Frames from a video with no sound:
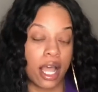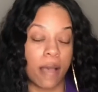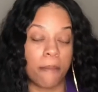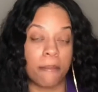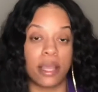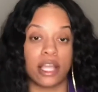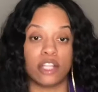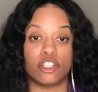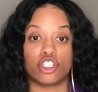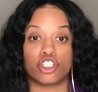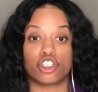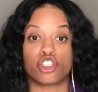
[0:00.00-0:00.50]
I
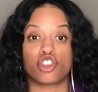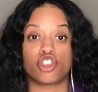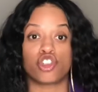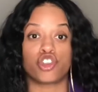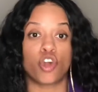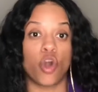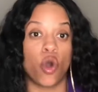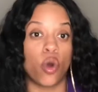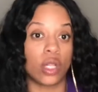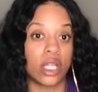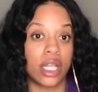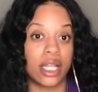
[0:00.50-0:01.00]
mean, just
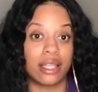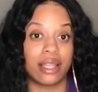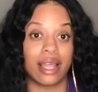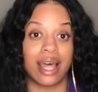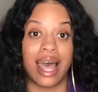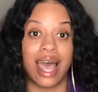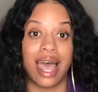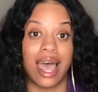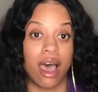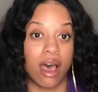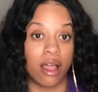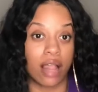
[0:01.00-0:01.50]
trolling the
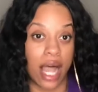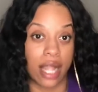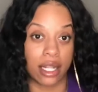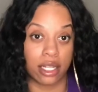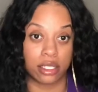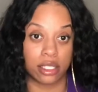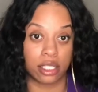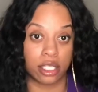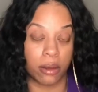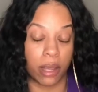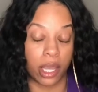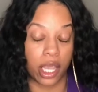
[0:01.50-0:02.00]
hell out
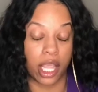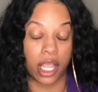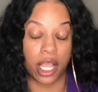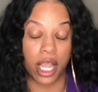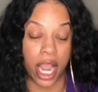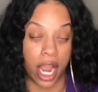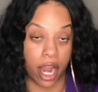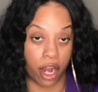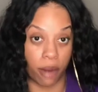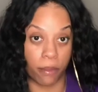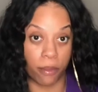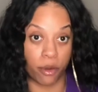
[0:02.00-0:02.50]
of
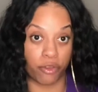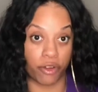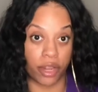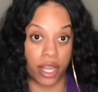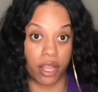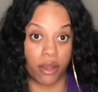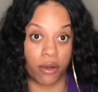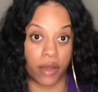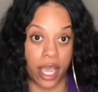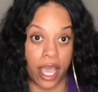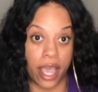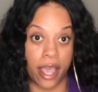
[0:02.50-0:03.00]
Teairra Mari,
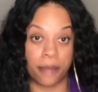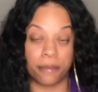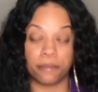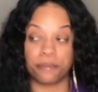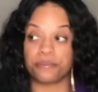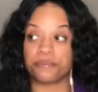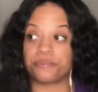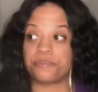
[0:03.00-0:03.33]
okay?